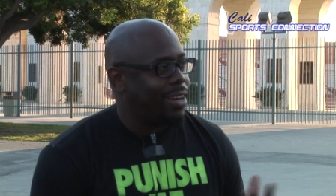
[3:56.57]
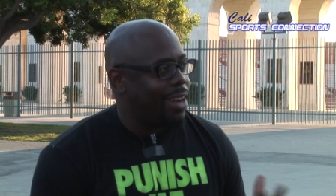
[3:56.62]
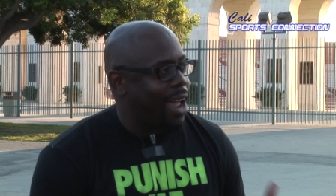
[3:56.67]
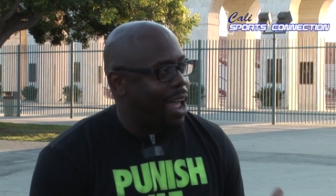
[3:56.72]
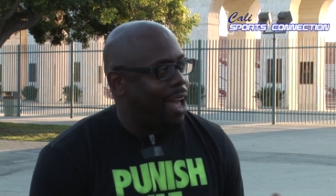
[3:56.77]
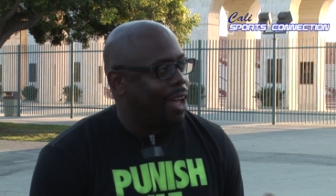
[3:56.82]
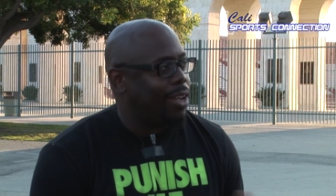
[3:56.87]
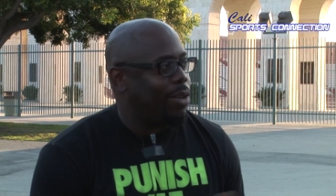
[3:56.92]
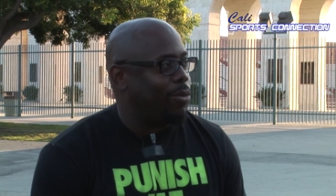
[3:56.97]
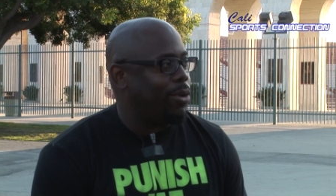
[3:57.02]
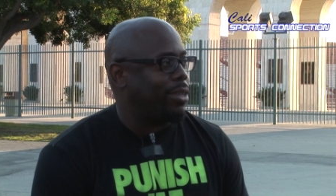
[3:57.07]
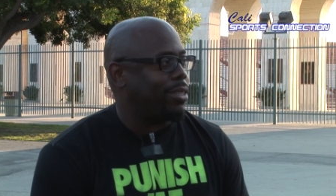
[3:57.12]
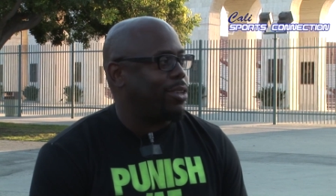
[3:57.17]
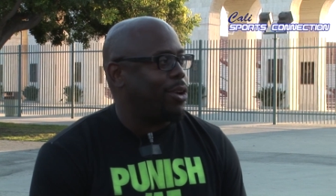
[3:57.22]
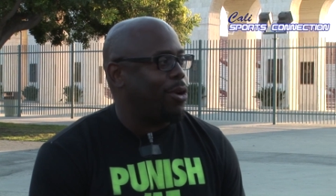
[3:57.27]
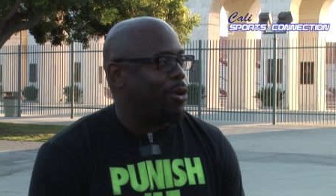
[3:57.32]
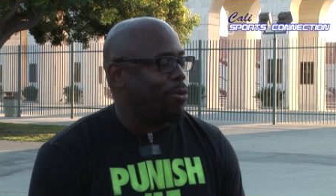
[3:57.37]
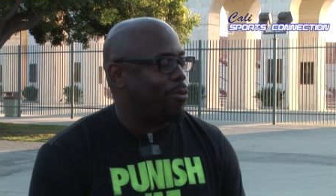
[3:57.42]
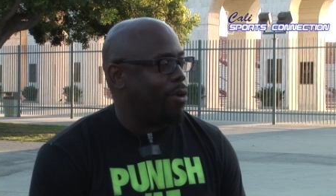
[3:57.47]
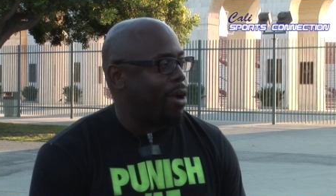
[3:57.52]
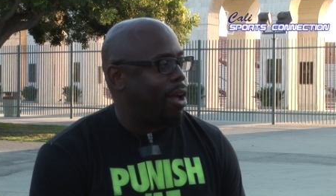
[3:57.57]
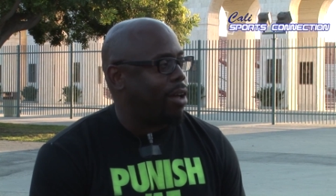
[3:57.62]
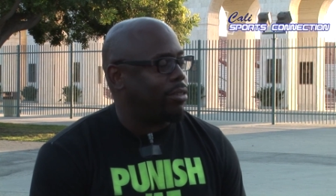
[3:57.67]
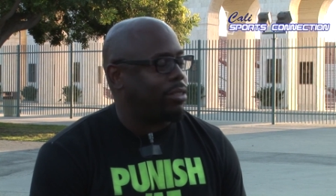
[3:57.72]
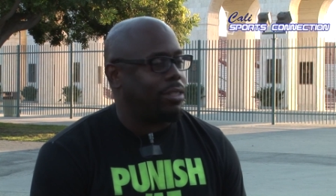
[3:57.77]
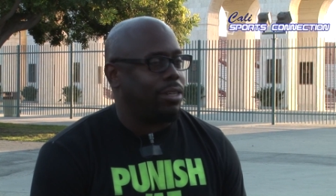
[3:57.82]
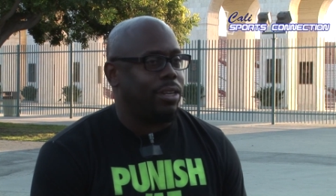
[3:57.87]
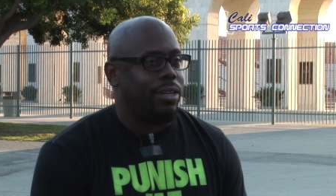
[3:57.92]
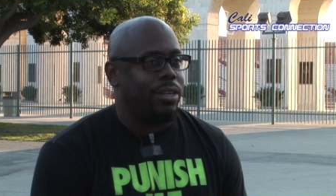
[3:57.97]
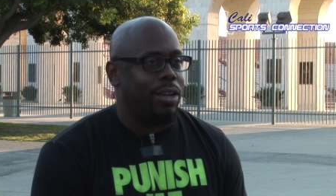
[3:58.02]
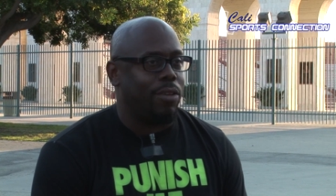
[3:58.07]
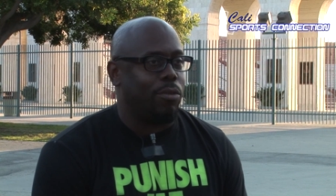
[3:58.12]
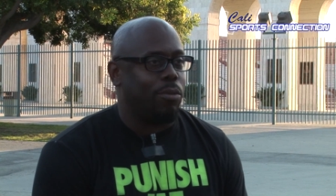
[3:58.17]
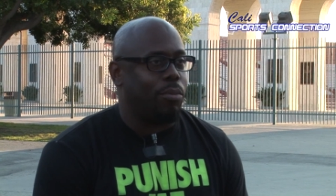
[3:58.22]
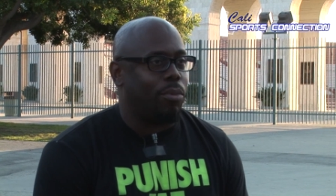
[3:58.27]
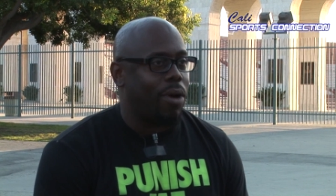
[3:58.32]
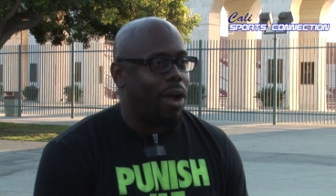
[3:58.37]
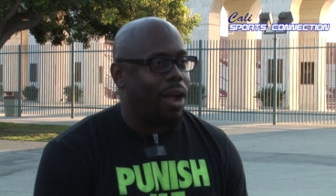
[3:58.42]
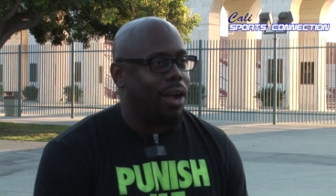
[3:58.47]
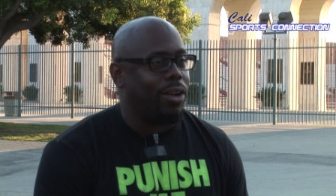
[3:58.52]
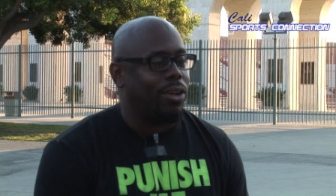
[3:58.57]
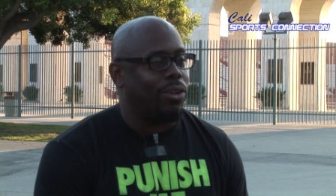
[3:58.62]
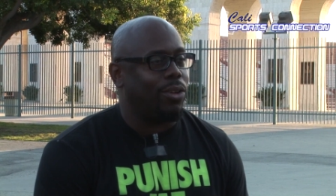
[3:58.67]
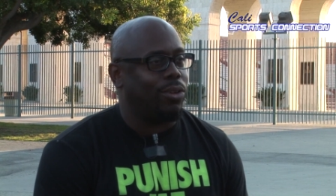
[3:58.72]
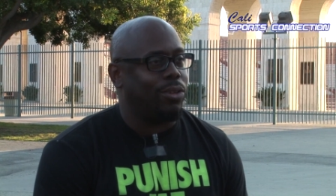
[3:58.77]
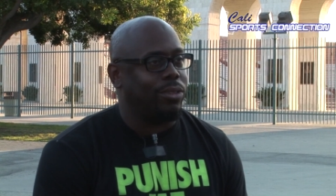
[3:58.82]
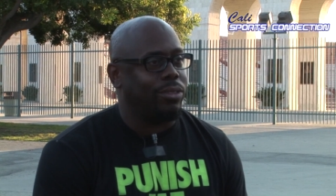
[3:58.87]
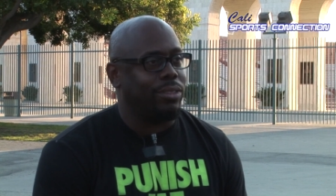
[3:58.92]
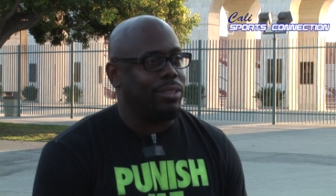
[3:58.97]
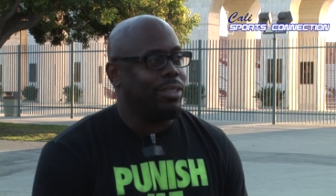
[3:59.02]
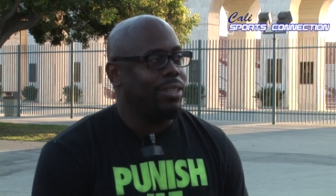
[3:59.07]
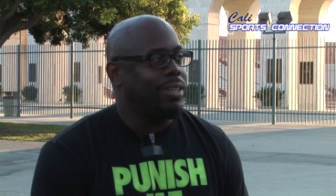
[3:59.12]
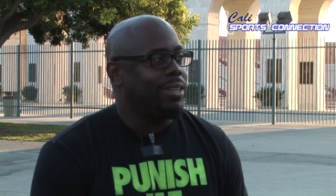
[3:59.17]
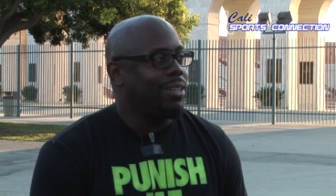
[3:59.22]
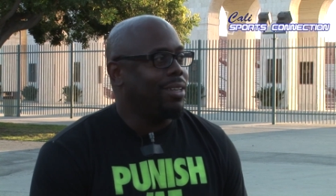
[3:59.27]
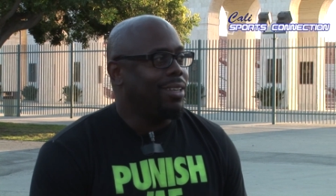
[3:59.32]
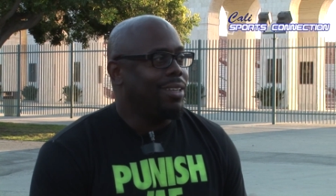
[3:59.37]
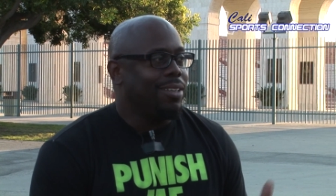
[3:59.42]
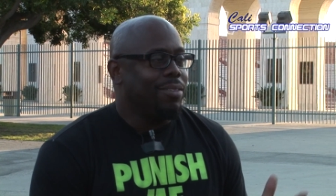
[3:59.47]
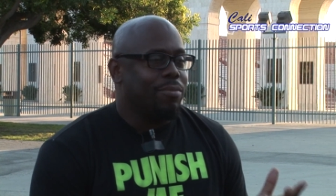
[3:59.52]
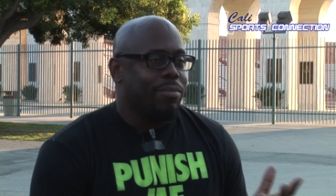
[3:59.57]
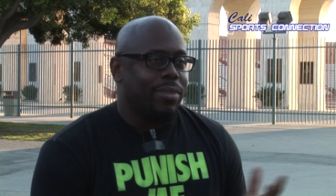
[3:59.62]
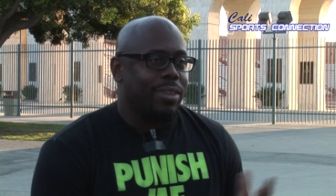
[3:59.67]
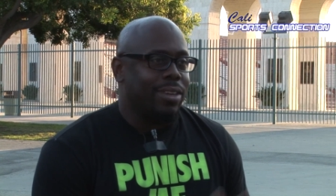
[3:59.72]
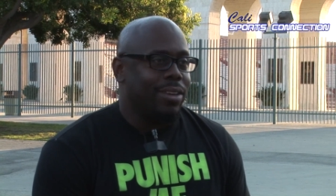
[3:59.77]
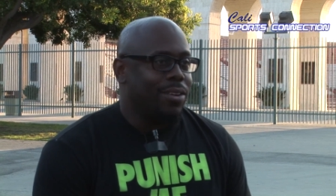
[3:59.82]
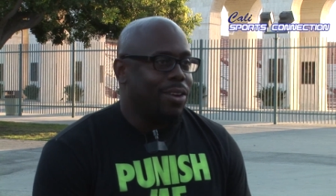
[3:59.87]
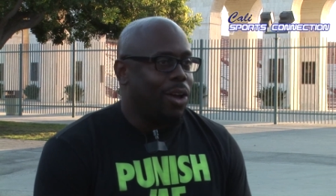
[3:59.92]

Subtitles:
Now he went 3rd round to the Denver Broncos. You